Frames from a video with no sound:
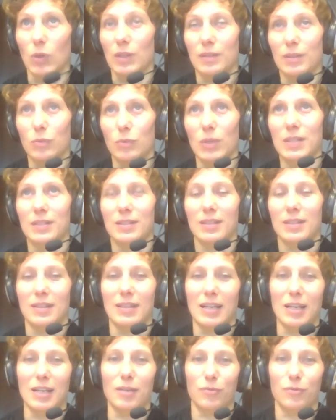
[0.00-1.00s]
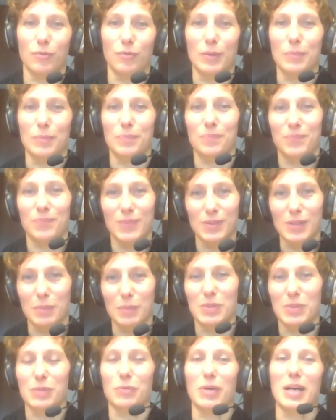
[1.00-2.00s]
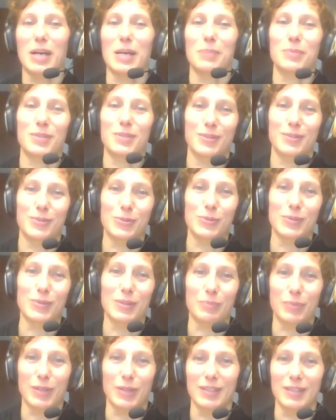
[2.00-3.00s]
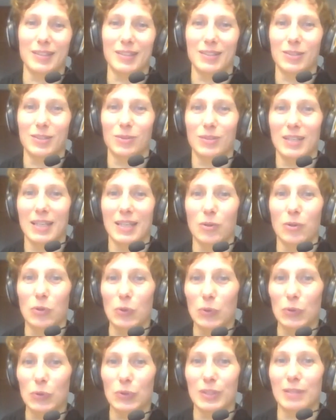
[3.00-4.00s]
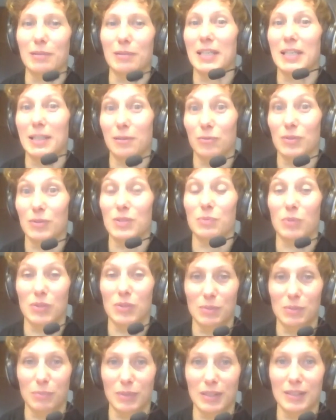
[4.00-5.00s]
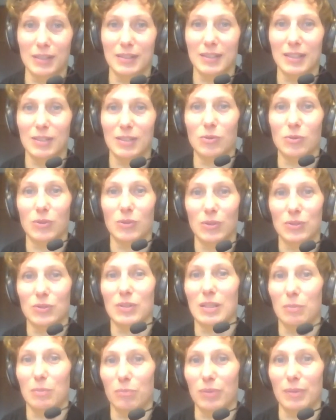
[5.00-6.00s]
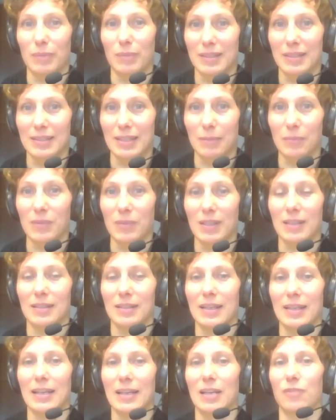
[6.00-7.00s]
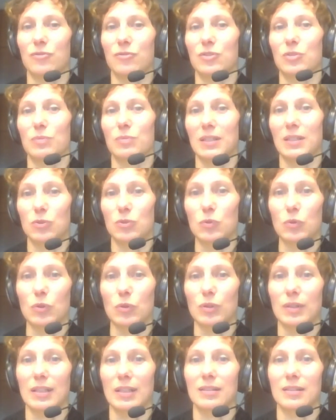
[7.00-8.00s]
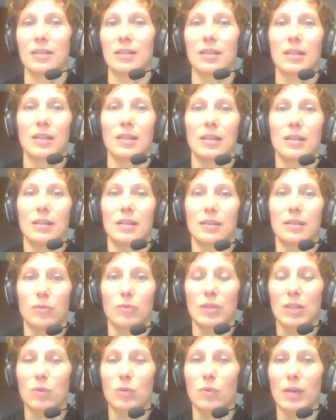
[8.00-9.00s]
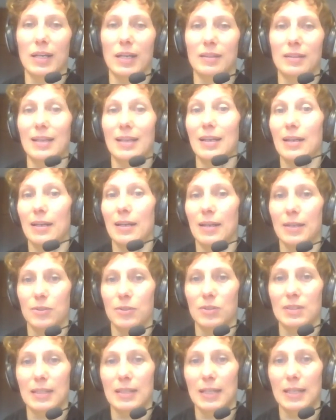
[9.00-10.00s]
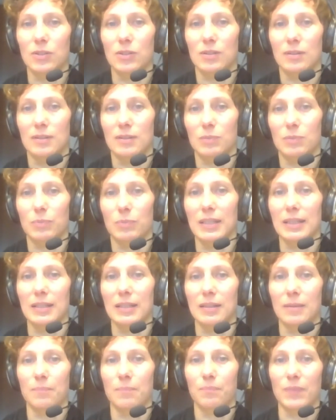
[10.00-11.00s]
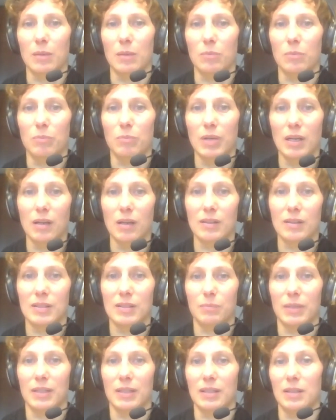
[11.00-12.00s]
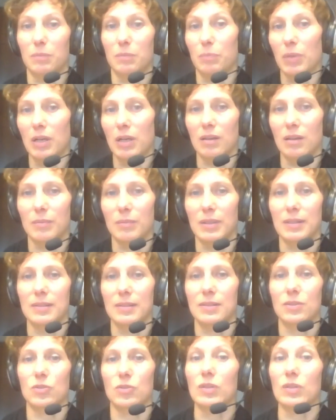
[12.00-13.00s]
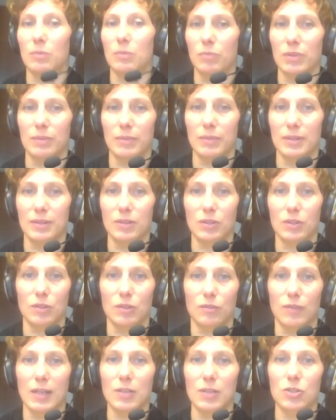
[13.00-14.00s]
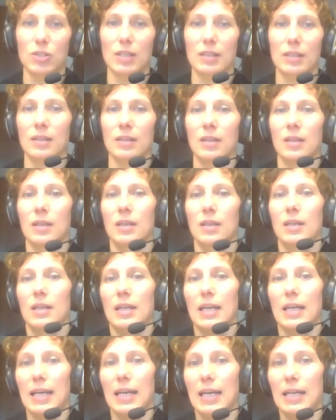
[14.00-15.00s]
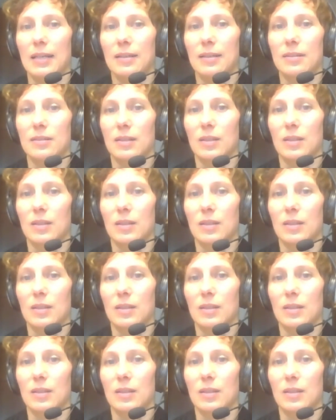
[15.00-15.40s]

ones that have subscribed to the party, so they hold the legal responsibility to also implement them, and they have to make sure that the required legislation is being passed by their parliaments to implement the convention, and